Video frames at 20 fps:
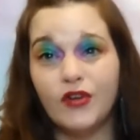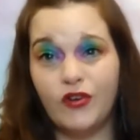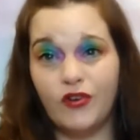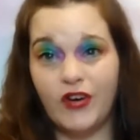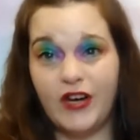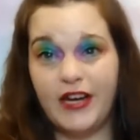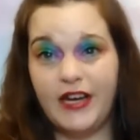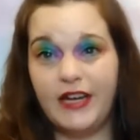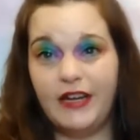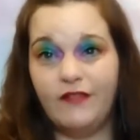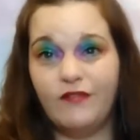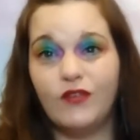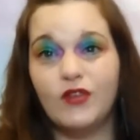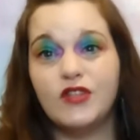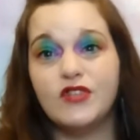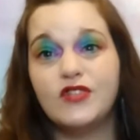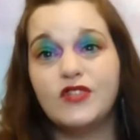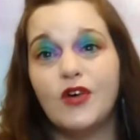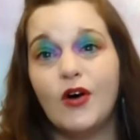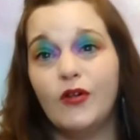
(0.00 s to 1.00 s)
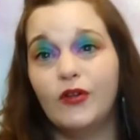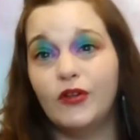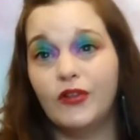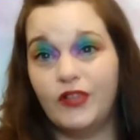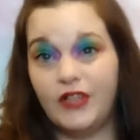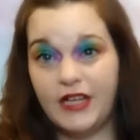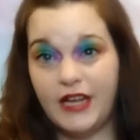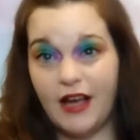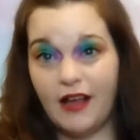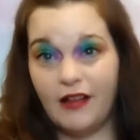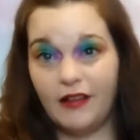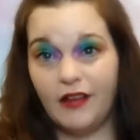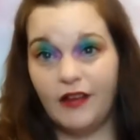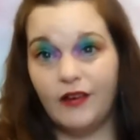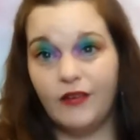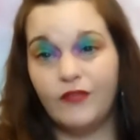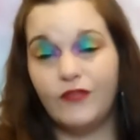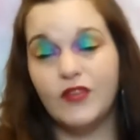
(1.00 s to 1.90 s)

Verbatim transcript: the green, for the solar, the yellow,